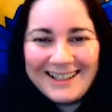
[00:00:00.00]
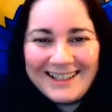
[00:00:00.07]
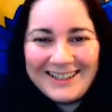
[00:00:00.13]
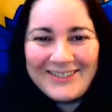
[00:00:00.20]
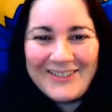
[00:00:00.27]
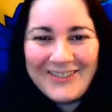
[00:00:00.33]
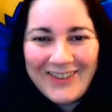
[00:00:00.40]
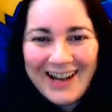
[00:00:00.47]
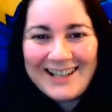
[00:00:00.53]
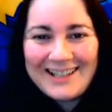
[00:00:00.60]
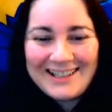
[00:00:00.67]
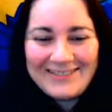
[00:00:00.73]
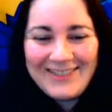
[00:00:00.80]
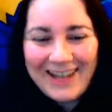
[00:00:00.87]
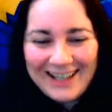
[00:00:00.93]

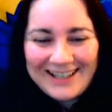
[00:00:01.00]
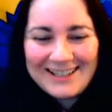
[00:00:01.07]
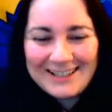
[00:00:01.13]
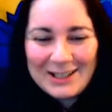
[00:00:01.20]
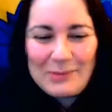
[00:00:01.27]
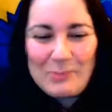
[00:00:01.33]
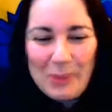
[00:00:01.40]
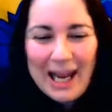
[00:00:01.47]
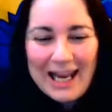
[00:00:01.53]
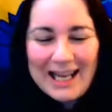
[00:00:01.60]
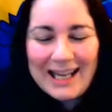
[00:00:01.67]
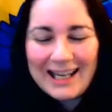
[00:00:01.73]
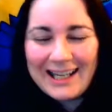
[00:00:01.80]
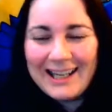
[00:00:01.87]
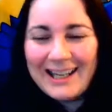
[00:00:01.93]
why is it
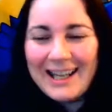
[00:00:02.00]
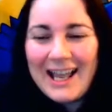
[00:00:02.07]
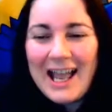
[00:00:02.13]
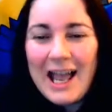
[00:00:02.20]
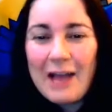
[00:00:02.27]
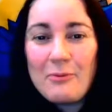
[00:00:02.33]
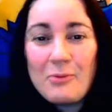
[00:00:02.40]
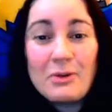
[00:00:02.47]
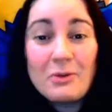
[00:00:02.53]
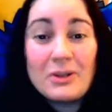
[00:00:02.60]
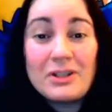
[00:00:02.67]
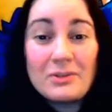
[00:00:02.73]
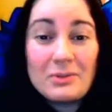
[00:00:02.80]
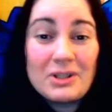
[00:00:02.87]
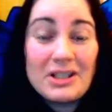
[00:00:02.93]
pinging? And what it
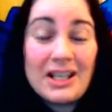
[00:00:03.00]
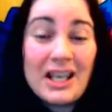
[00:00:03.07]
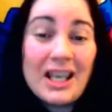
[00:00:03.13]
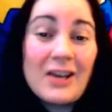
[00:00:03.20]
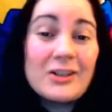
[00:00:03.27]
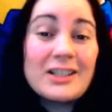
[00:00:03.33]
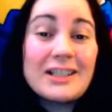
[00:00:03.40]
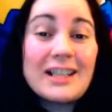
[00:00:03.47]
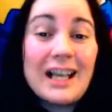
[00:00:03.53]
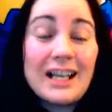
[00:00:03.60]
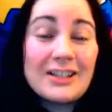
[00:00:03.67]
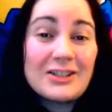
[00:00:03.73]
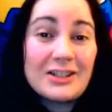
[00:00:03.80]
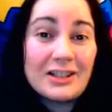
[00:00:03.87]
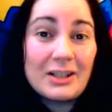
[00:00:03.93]
was Chaos had
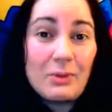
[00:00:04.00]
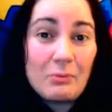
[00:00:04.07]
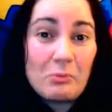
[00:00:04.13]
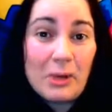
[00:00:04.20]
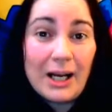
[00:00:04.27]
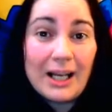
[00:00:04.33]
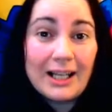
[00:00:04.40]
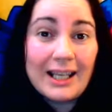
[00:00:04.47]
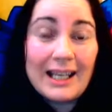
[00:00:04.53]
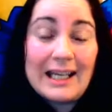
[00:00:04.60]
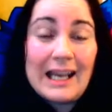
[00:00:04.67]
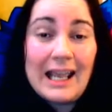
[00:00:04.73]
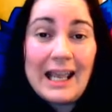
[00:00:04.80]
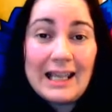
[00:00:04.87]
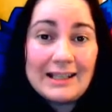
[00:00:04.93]
actually went back
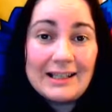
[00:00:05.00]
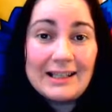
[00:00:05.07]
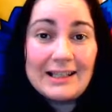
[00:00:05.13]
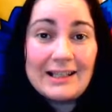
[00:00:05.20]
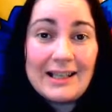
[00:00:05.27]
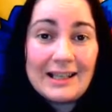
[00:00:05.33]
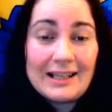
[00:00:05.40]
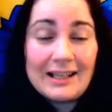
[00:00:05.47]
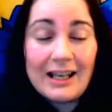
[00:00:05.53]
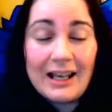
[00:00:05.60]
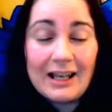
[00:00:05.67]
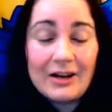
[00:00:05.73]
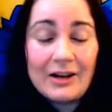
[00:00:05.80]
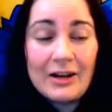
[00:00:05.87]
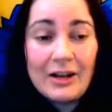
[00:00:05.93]
and edited the
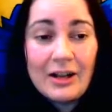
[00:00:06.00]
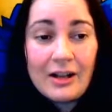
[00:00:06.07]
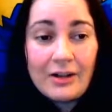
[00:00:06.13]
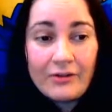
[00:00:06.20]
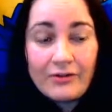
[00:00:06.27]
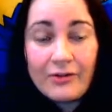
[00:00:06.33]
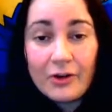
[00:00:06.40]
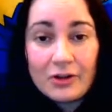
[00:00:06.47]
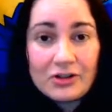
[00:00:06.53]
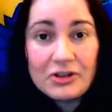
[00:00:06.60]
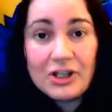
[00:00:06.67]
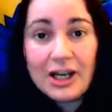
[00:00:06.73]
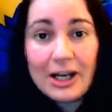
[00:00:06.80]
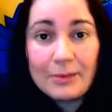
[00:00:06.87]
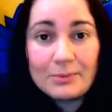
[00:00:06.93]
entire first
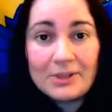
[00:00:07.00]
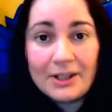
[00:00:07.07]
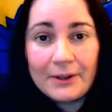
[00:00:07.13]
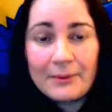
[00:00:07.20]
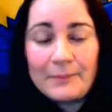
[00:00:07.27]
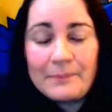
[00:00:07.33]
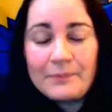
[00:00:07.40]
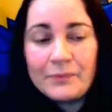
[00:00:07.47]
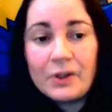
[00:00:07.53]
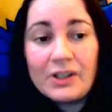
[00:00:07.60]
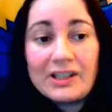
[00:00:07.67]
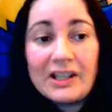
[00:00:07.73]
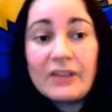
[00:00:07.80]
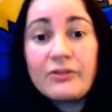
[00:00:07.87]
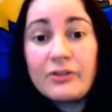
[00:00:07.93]
chapter. Now
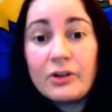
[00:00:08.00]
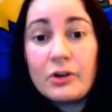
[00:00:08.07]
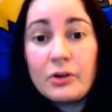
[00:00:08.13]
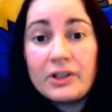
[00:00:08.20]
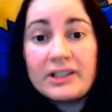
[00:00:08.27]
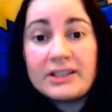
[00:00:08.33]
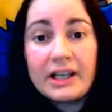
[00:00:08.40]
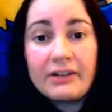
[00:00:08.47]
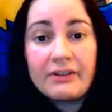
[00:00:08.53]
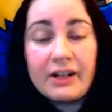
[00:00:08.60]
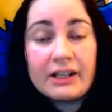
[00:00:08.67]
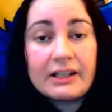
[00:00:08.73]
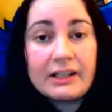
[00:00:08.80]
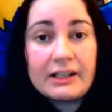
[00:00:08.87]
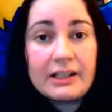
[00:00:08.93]
the difficulties that I
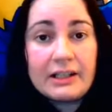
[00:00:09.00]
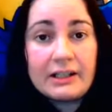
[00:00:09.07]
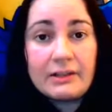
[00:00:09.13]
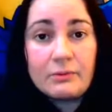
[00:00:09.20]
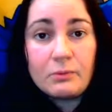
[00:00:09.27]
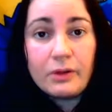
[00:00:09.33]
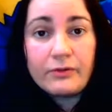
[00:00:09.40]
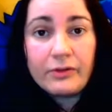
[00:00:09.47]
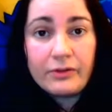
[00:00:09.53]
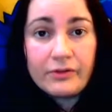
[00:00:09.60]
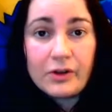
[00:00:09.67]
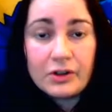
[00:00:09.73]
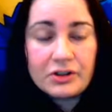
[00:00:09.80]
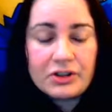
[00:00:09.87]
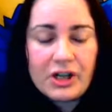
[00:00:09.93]
ran into with the
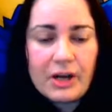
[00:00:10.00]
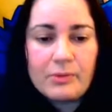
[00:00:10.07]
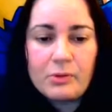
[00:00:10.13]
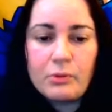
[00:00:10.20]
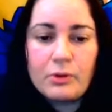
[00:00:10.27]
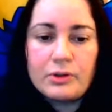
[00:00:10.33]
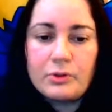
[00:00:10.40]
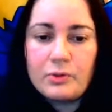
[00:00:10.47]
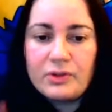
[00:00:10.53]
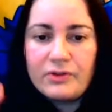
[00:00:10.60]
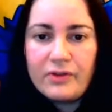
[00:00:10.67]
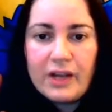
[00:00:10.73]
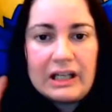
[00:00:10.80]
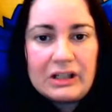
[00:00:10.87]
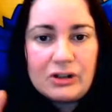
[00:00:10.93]
first chapter was it was
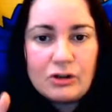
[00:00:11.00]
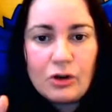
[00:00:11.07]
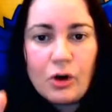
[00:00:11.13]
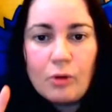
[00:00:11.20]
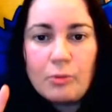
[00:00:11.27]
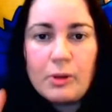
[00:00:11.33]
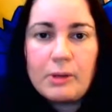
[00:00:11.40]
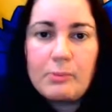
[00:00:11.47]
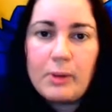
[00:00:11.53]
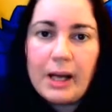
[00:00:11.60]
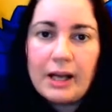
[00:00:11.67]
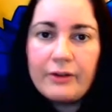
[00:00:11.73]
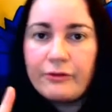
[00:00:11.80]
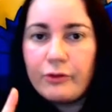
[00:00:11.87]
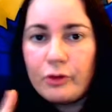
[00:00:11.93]
very choppy,
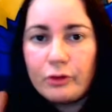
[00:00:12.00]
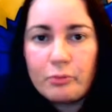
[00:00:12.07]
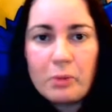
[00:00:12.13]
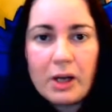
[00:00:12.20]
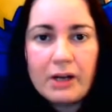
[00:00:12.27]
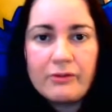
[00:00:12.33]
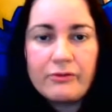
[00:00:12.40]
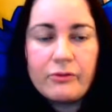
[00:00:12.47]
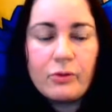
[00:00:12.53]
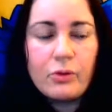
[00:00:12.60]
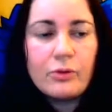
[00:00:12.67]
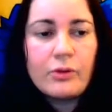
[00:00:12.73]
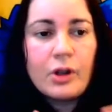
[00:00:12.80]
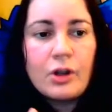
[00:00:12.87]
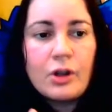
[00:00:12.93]
back and forth,